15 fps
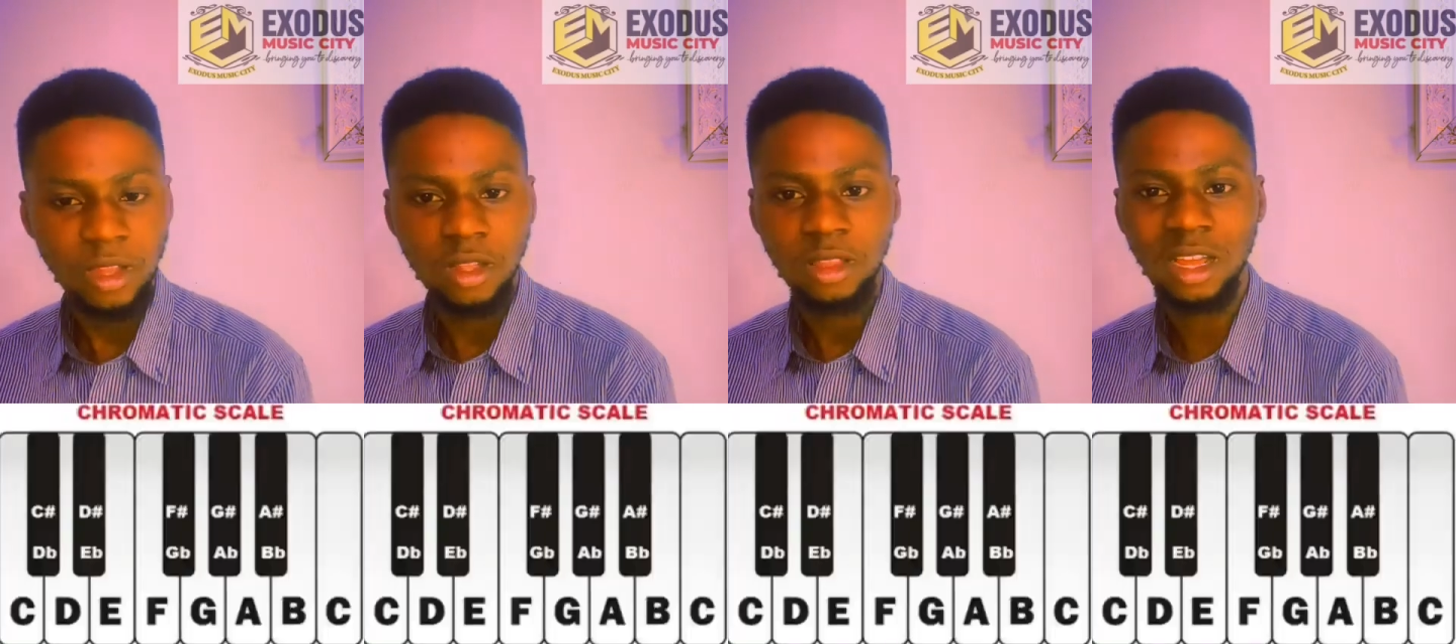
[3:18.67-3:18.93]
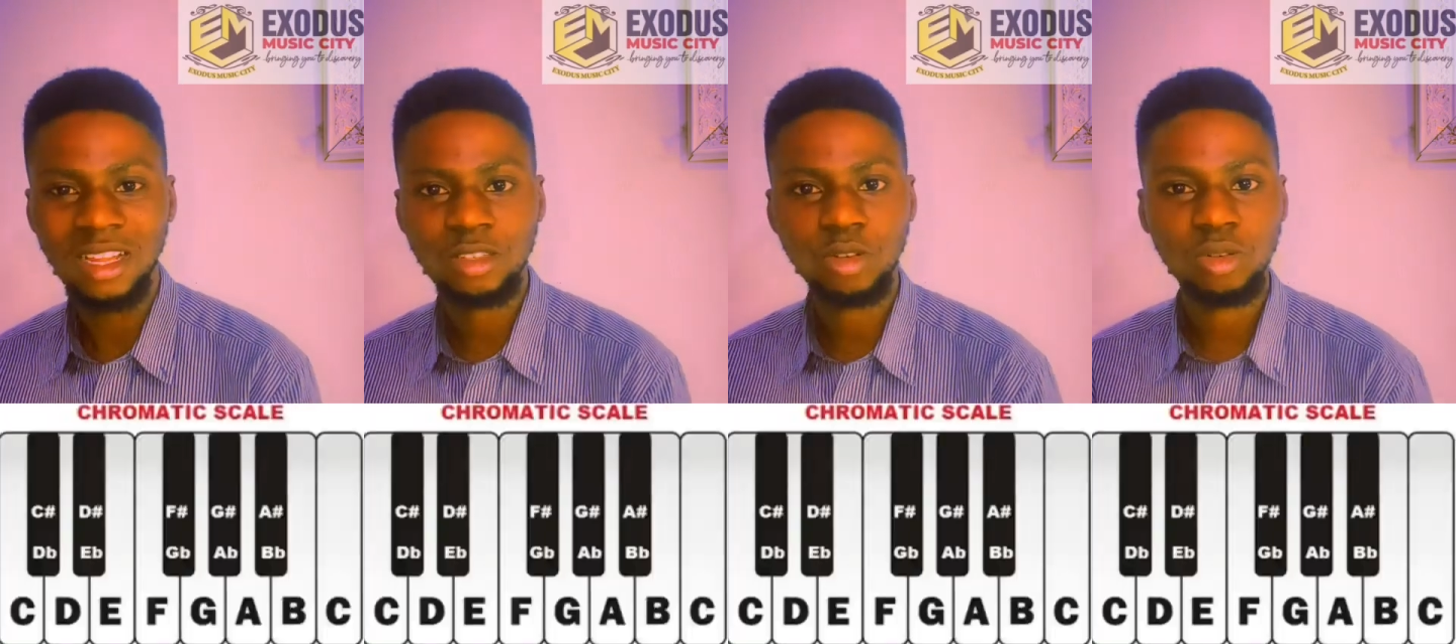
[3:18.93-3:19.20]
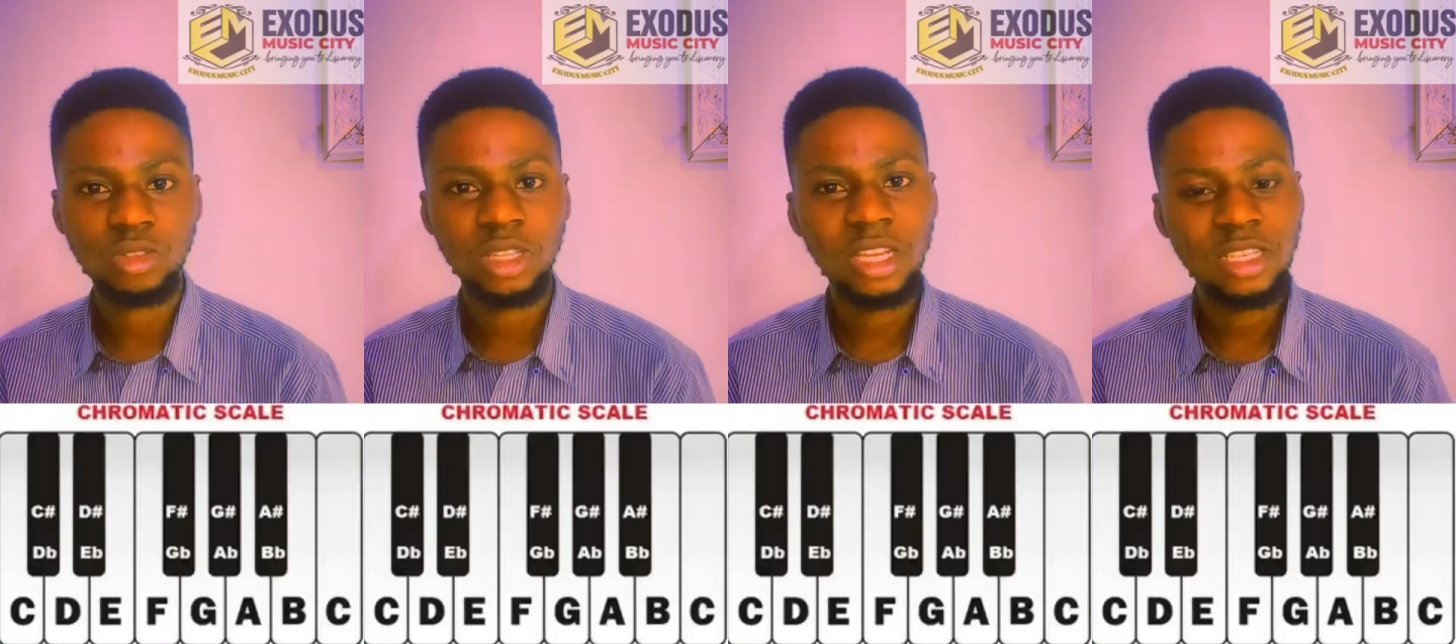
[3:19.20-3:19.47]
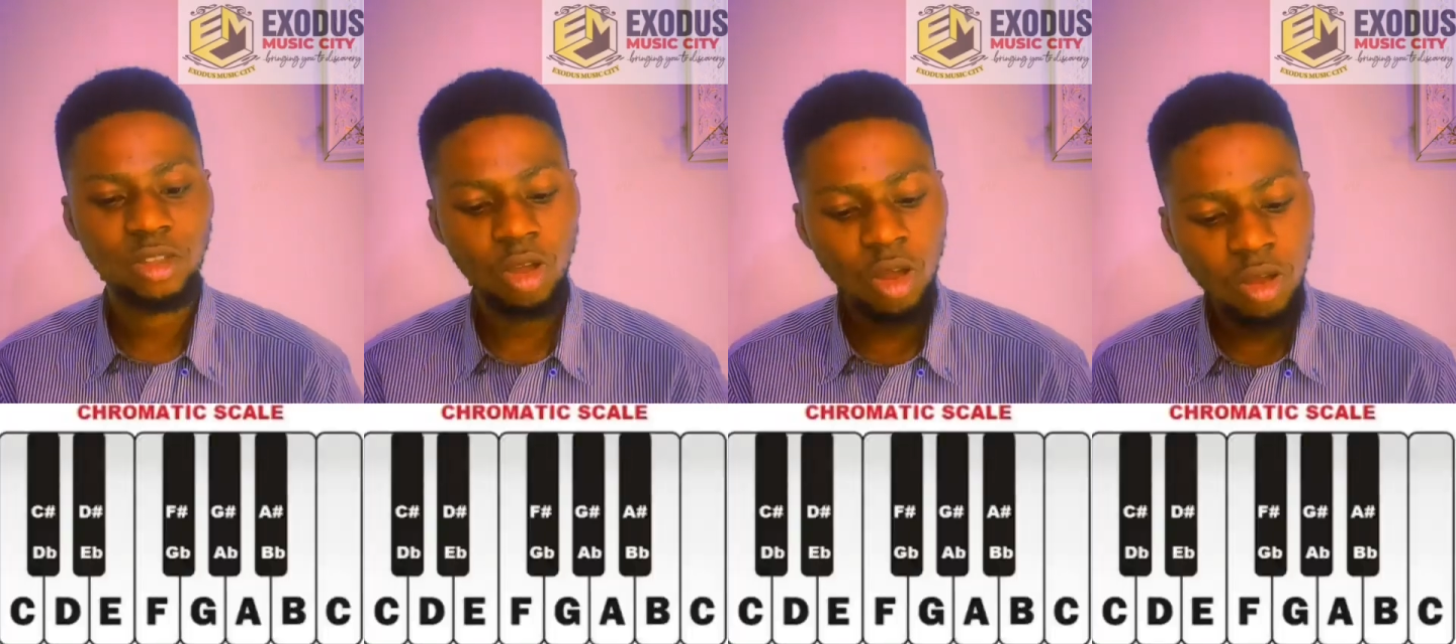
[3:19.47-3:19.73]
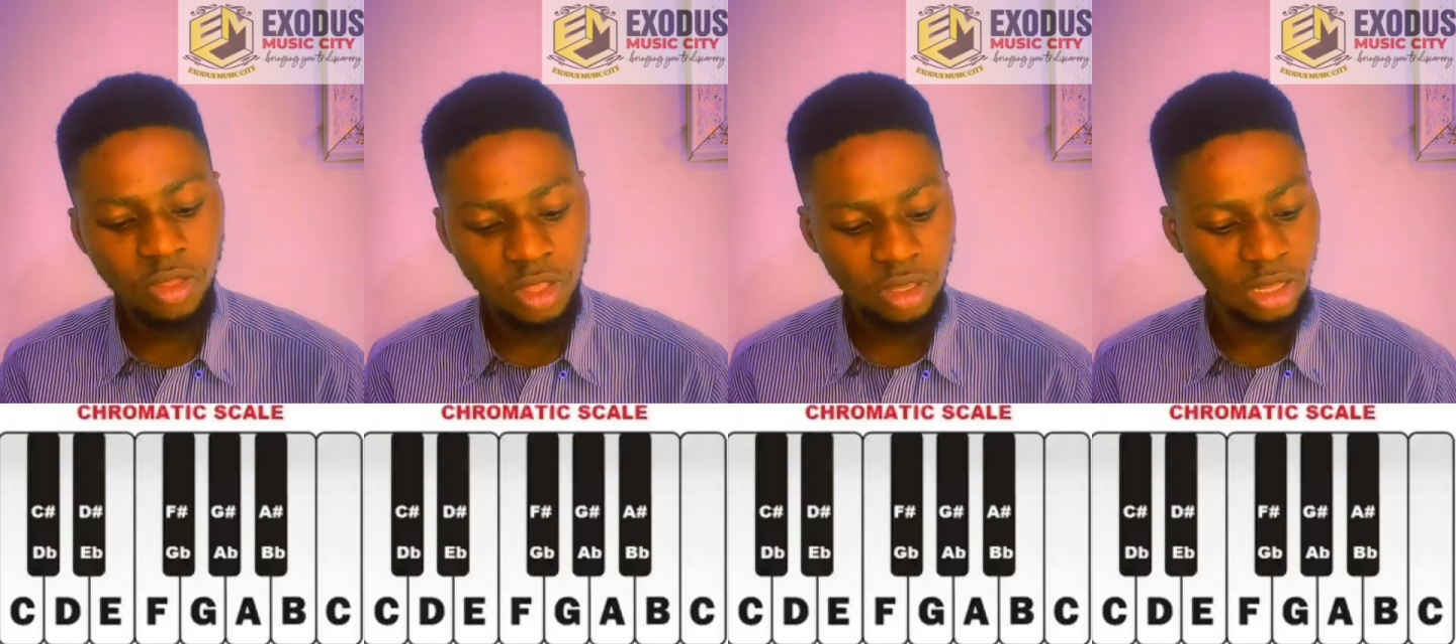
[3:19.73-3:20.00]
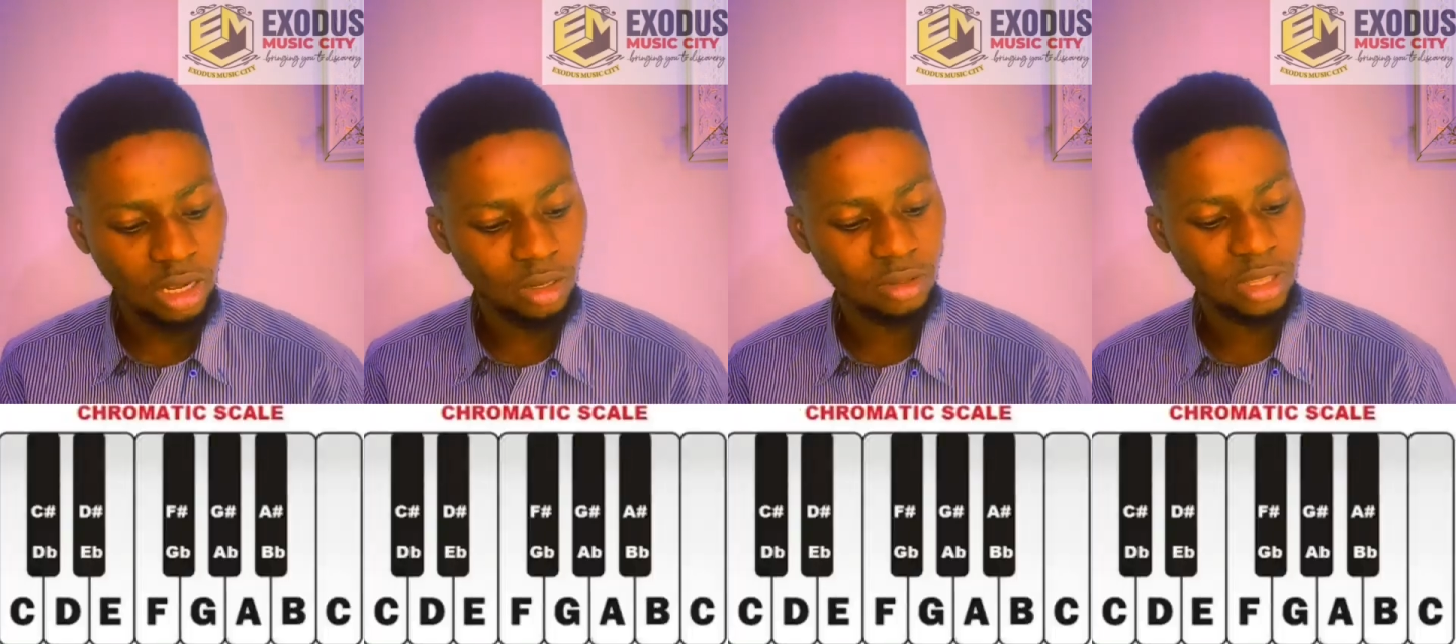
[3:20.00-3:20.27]
Now it contains
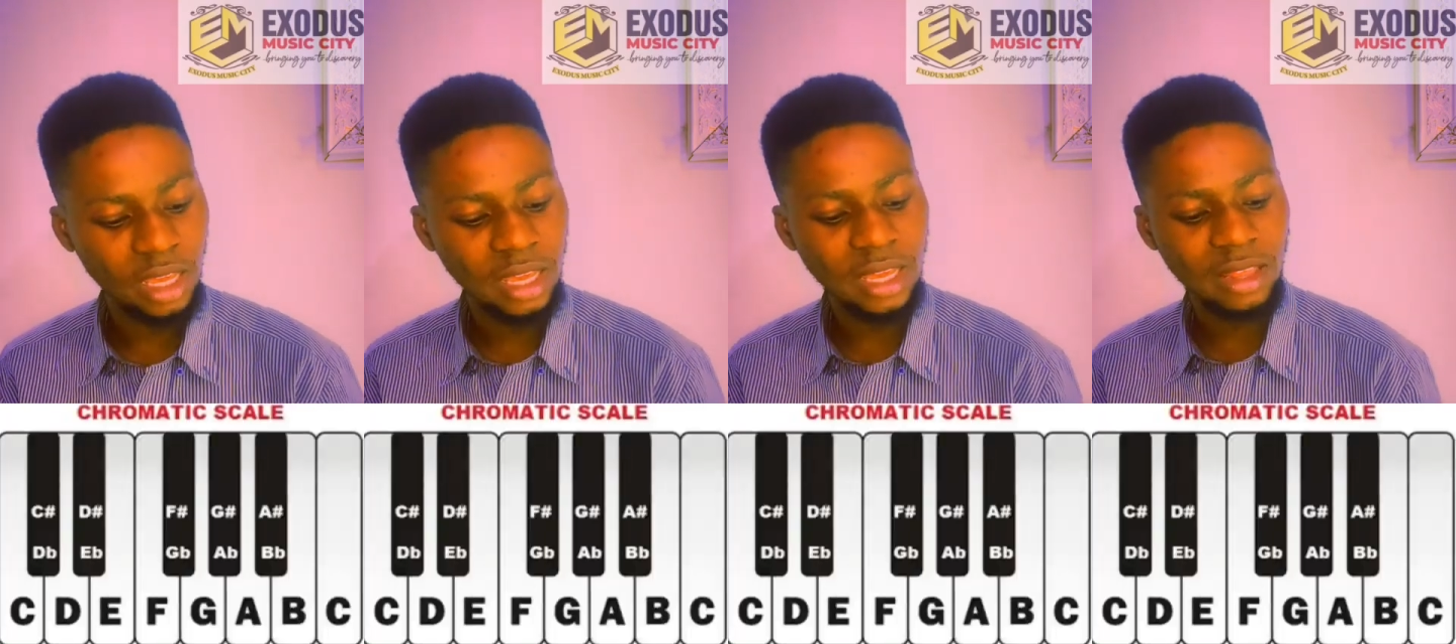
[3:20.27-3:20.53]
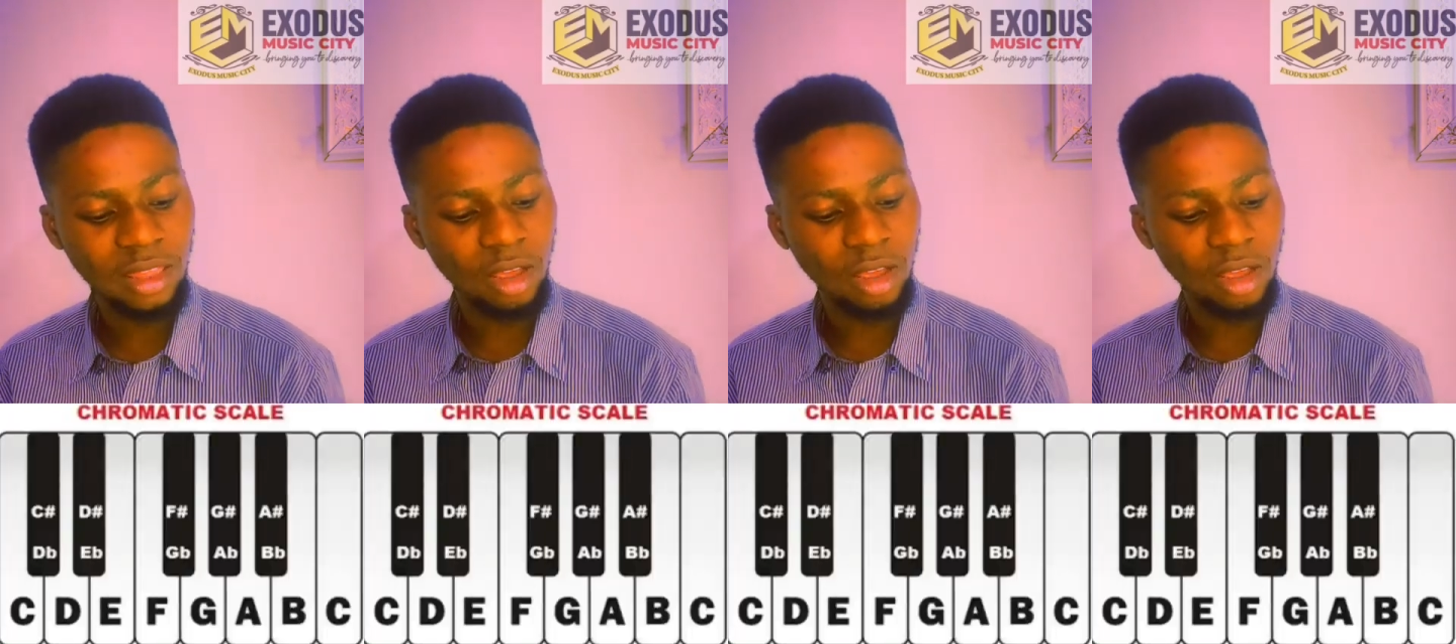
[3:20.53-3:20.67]
taking